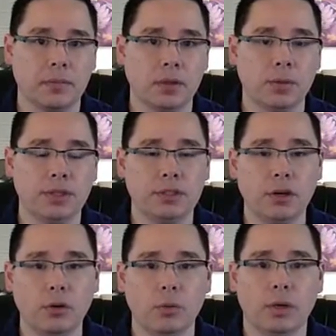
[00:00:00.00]
We
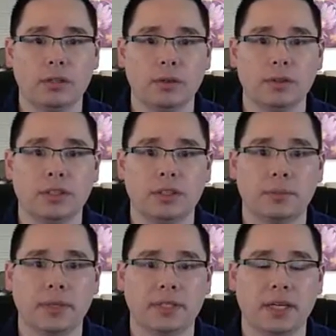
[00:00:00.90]
don't want to adjust
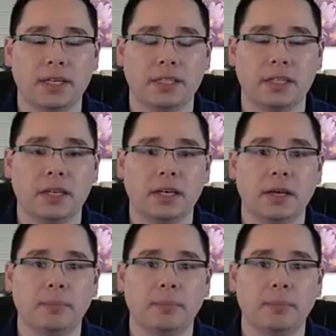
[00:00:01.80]
our bet sizing